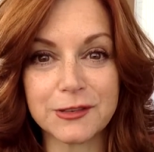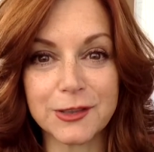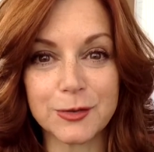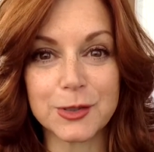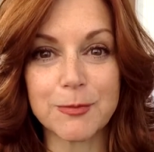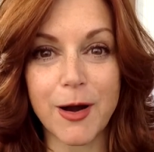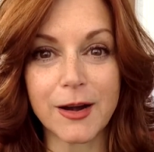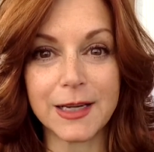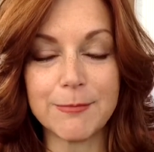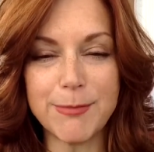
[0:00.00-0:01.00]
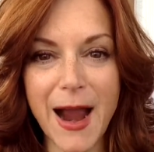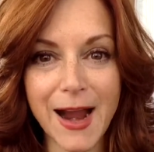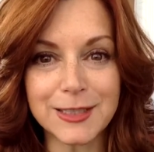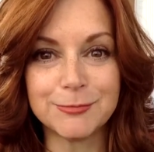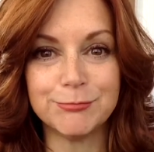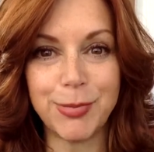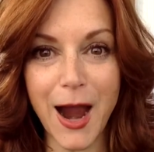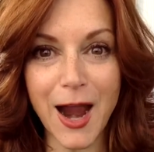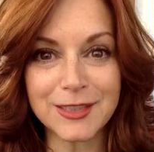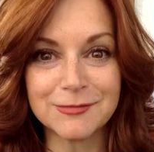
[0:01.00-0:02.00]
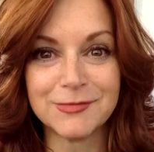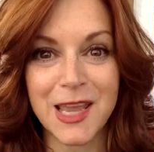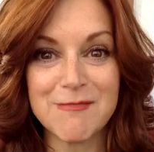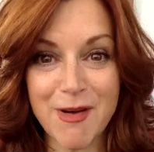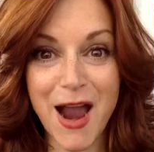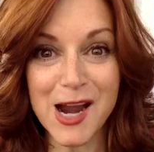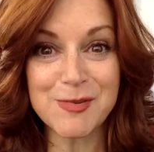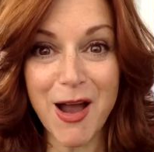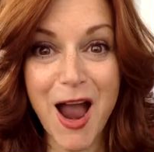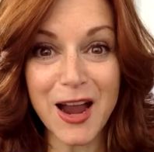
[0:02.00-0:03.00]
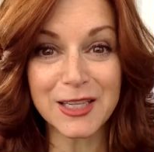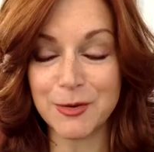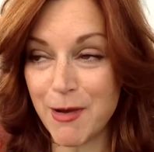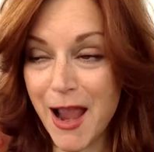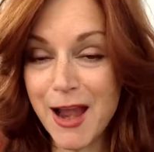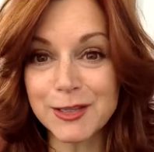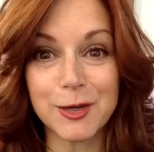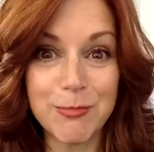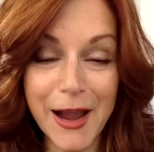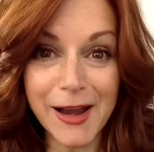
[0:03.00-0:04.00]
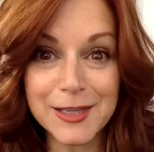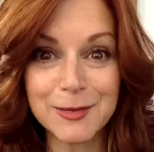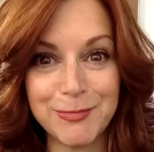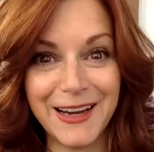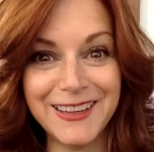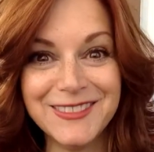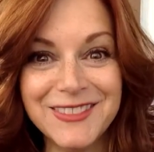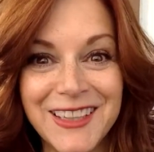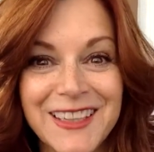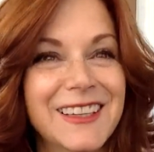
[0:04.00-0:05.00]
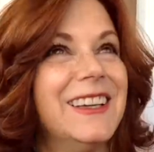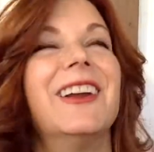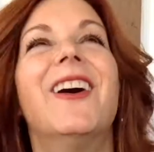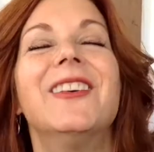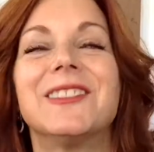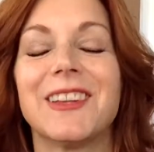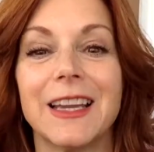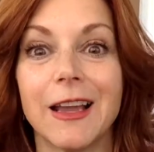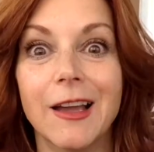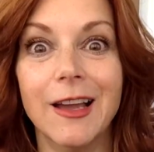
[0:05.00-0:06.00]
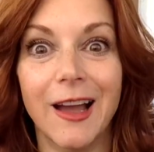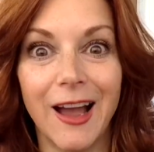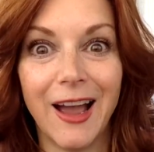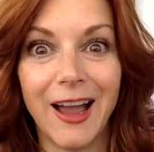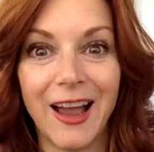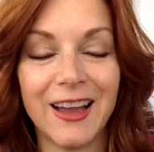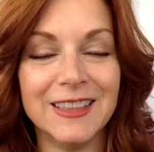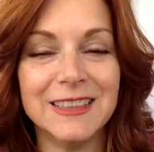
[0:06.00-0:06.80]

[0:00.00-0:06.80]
She was barking, back, back, back, back, kabang, kabang, kabang. It's like, ah.